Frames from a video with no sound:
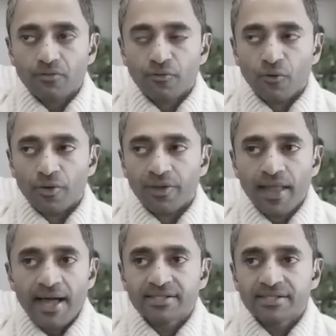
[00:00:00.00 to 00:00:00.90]
For the
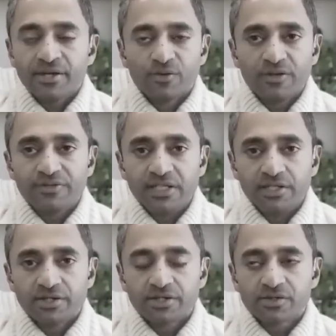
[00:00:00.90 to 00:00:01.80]
last 10 or 15
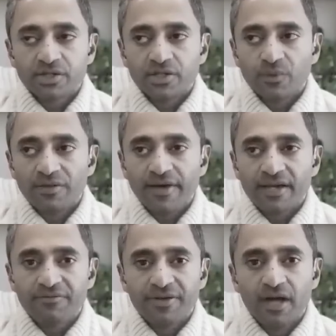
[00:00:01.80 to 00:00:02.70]
years, we've
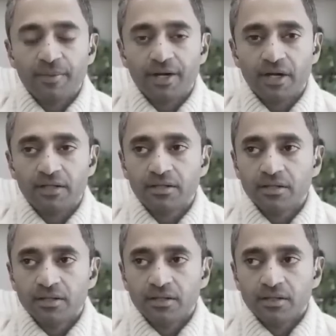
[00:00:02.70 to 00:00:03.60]
had a phenomenon
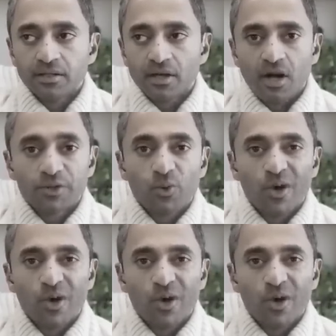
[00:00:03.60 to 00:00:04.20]
called